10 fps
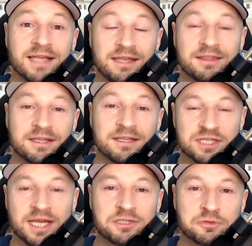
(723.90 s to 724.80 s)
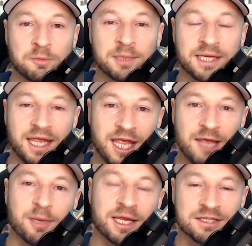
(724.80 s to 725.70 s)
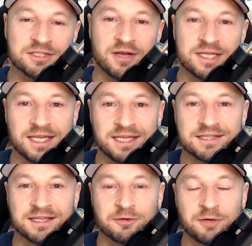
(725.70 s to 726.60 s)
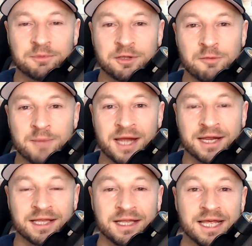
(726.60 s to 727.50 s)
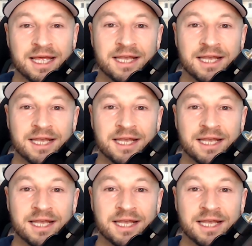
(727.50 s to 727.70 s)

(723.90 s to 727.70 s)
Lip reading: Nathan Sage dropping epic insights into the crypto market.